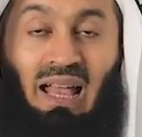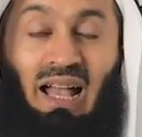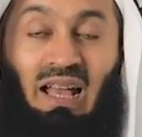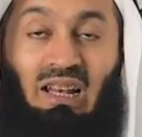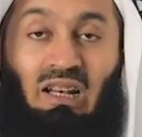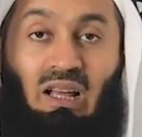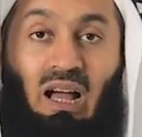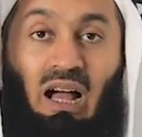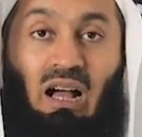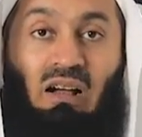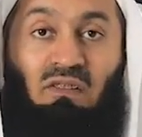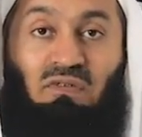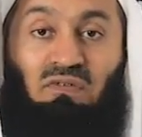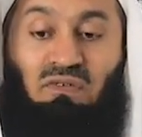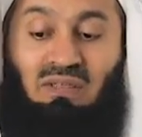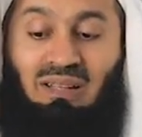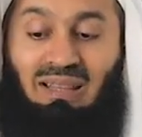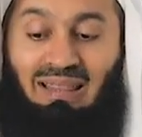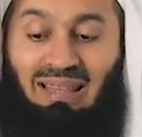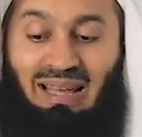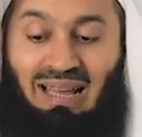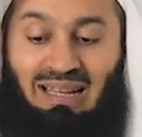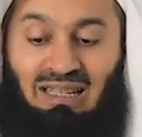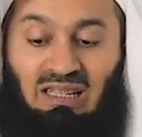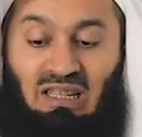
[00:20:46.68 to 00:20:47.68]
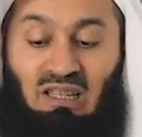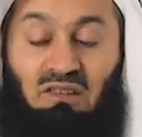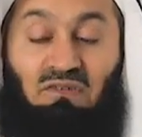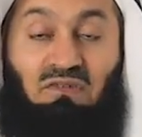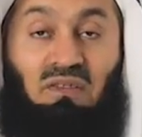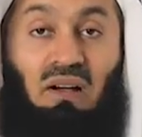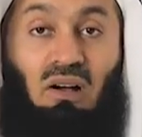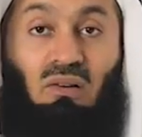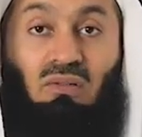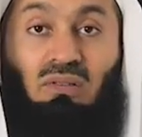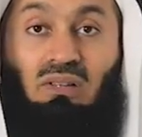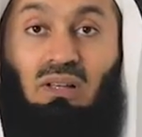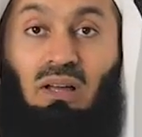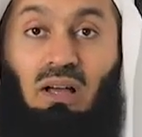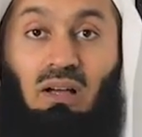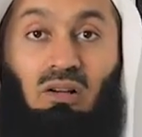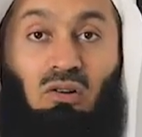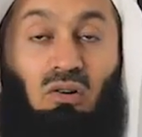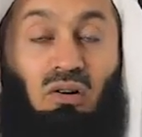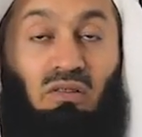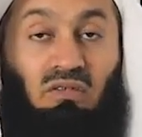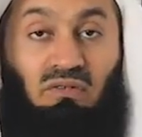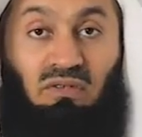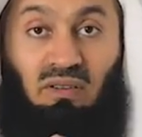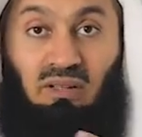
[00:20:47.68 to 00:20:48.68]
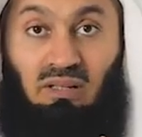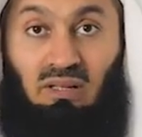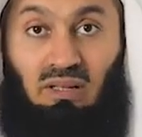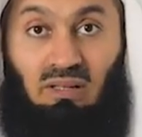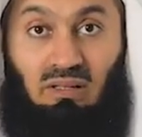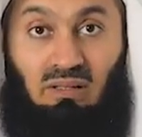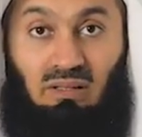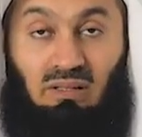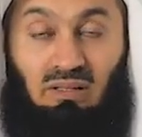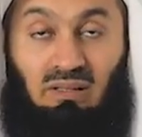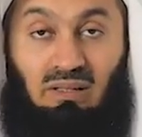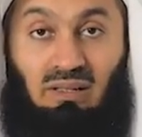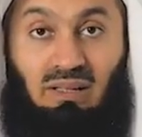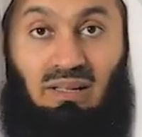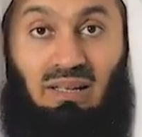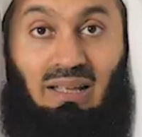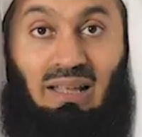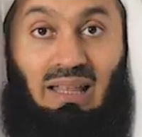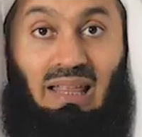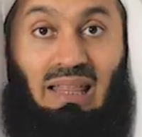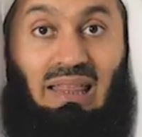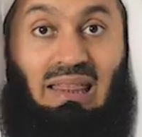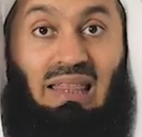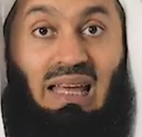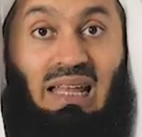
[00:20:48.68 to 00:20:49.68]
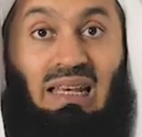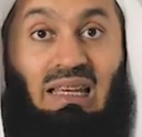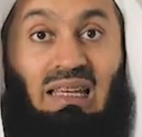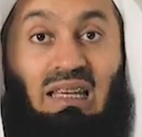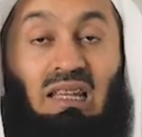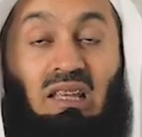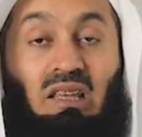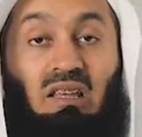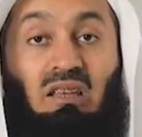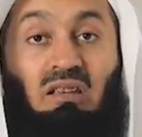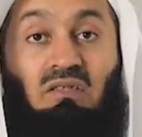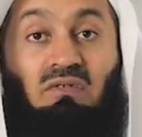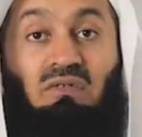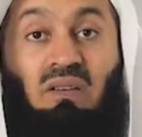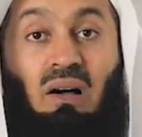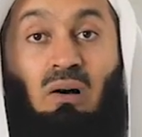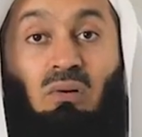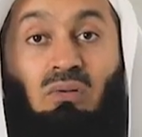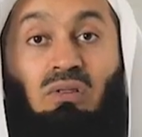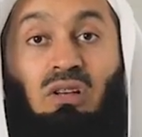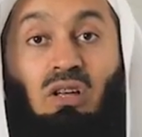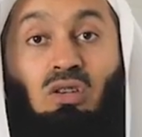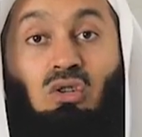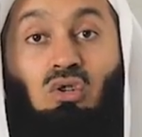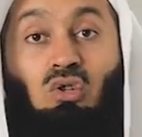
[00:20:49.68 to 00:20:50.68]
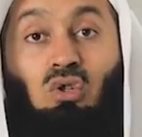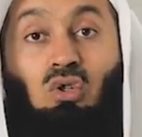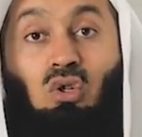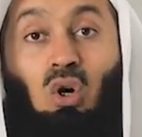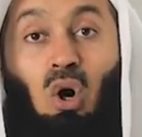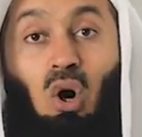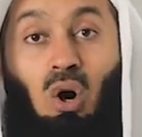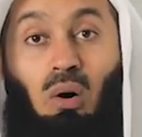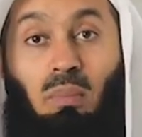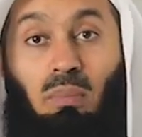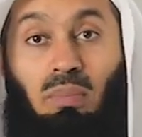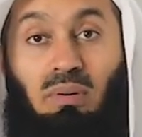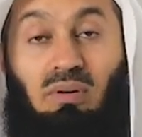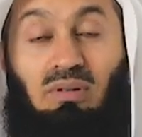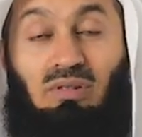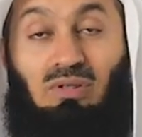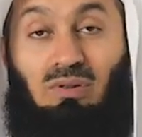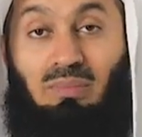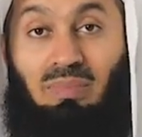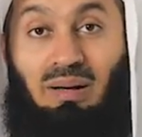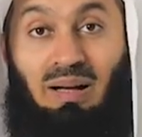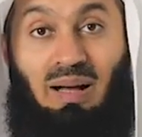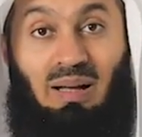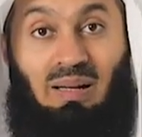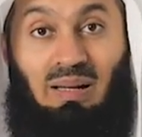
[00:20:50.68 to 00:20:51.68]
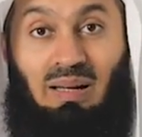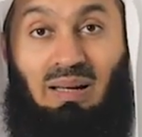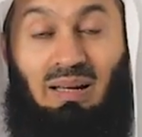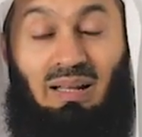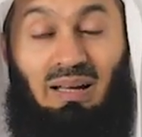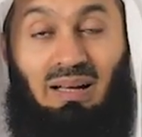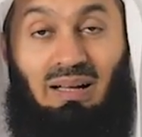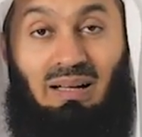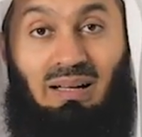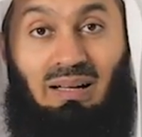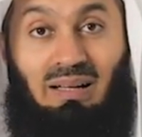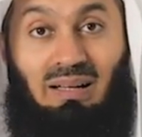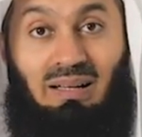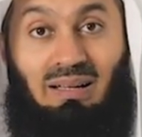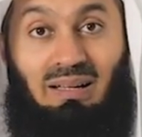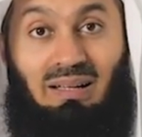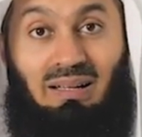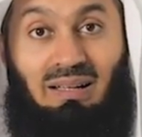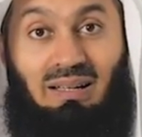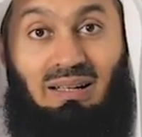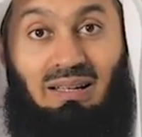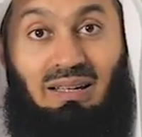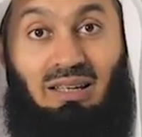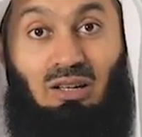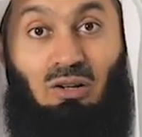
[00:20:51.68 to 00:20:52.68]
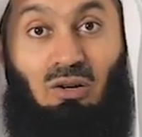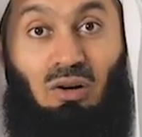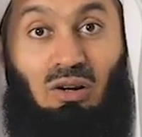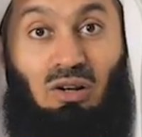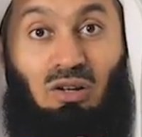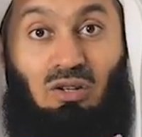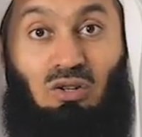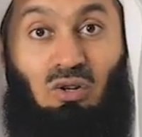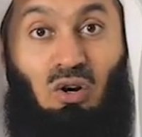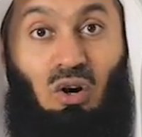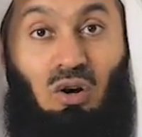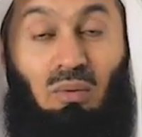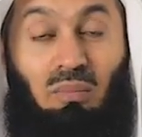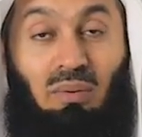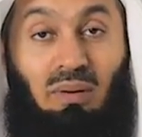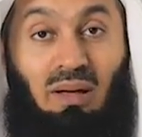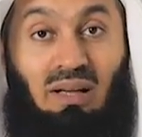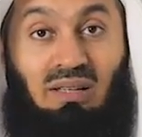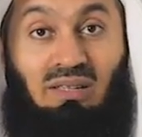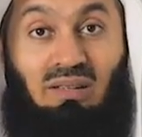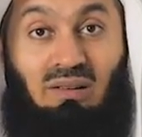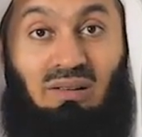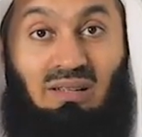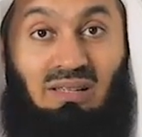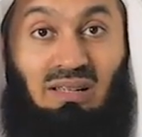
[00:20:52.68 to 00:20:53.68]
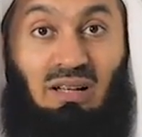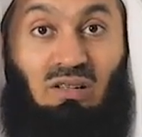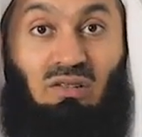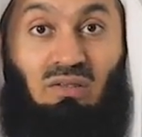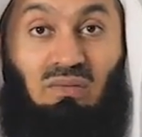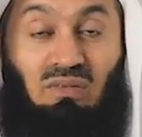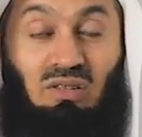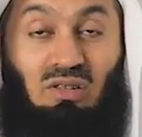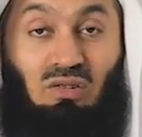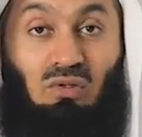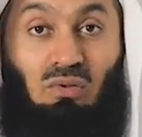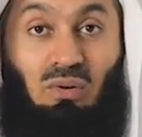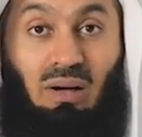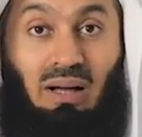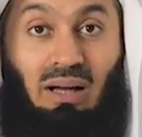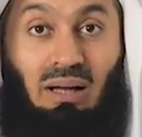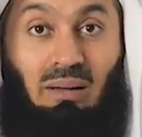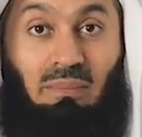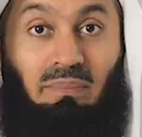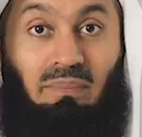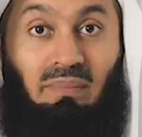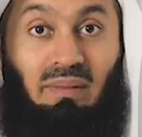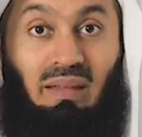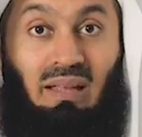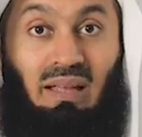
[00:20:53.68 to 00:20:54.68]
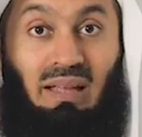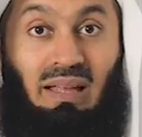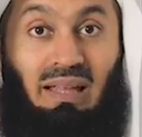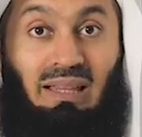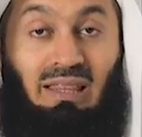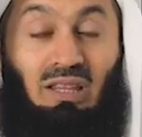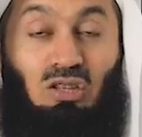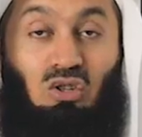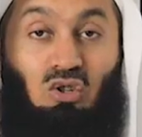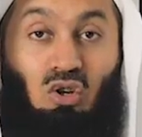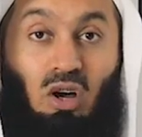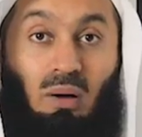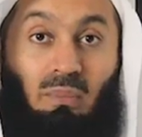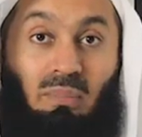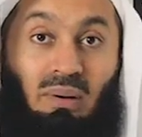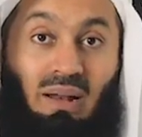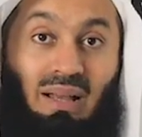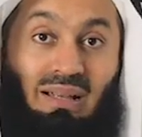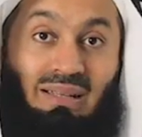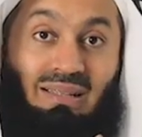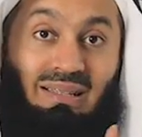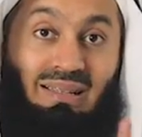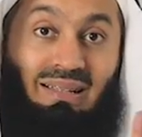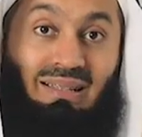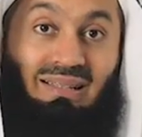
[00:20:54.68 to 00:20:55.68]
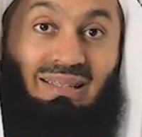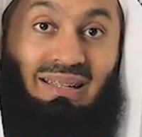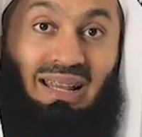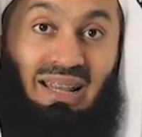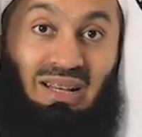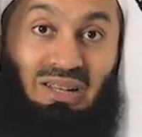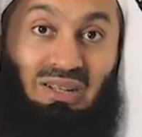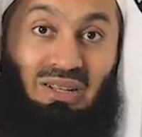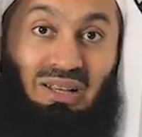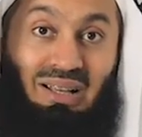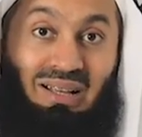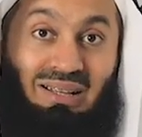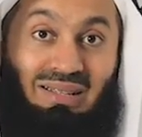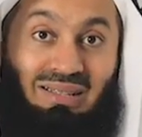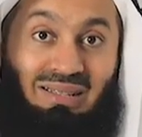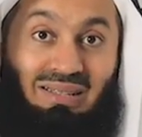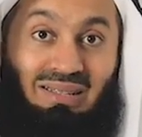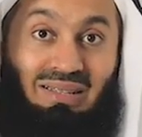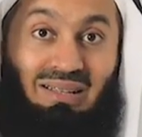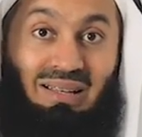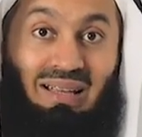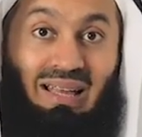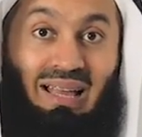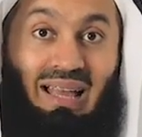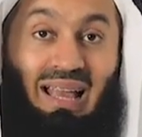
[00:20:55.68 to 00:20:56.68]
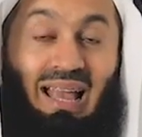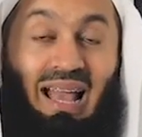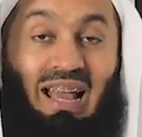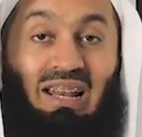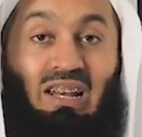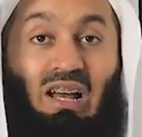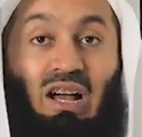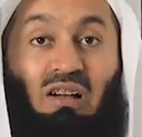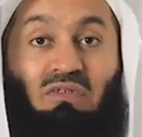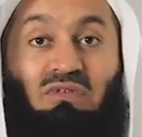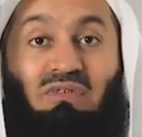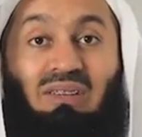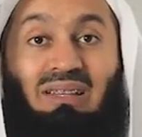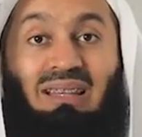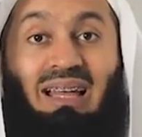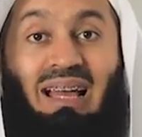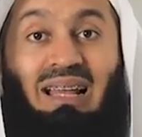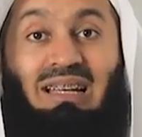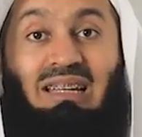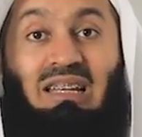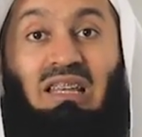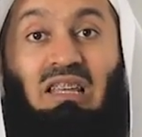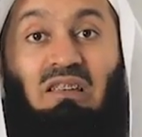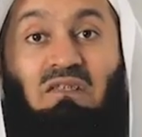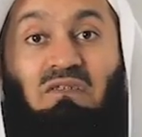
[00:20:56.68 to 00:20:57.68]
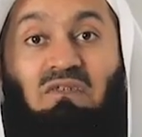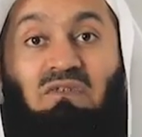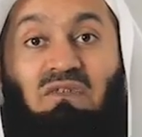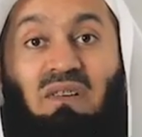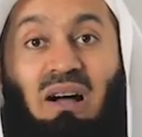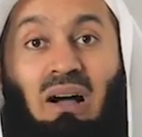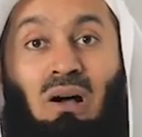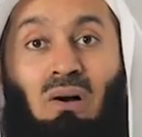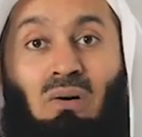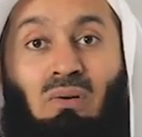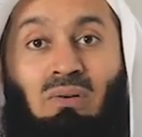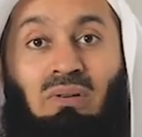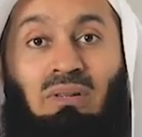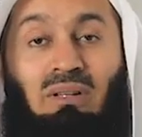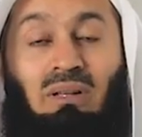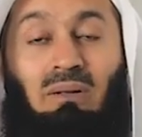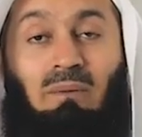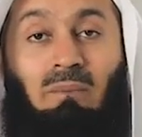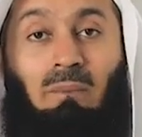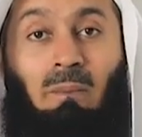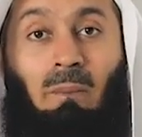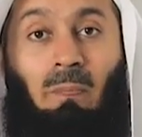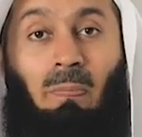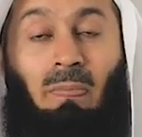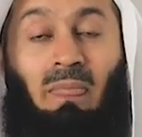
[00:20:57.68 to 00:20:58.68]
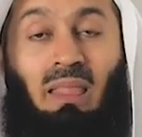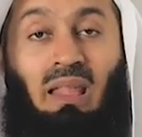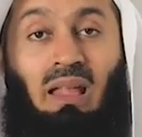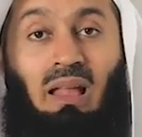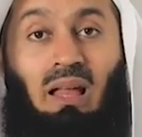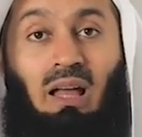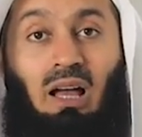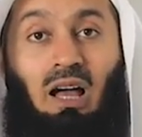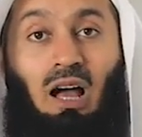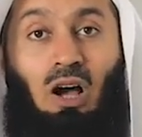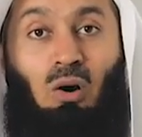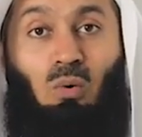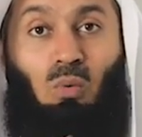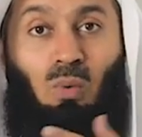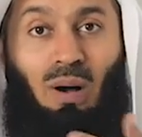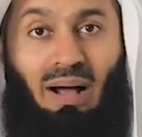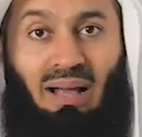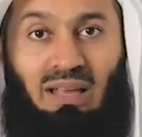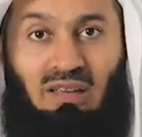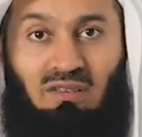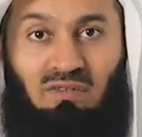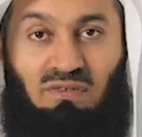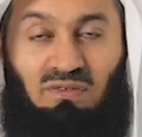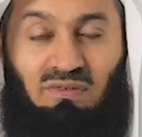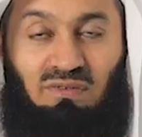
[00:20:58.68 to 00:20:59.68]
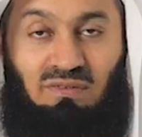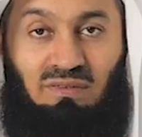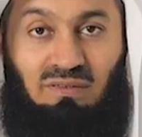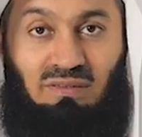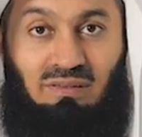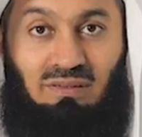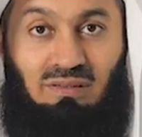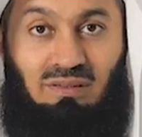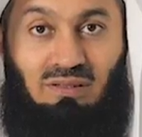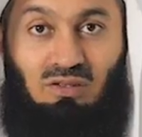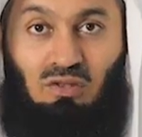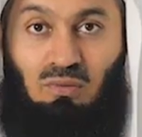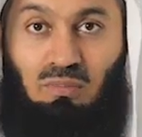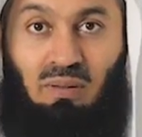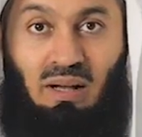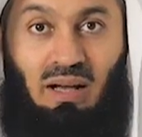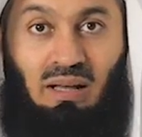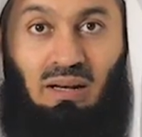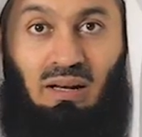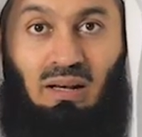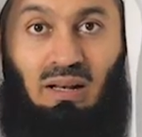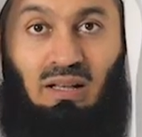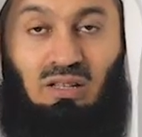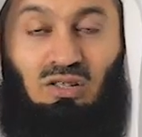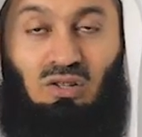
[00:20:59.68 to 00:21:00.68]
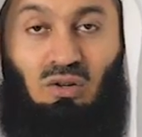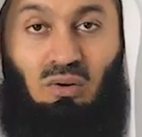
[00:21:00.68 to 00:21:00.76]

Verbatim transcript: And after that, he found a confidant. Then he found a job, subhanallah. He got a job as a result of this dua. The job lasted 10 years. And after that, he found a wife, subhanallah.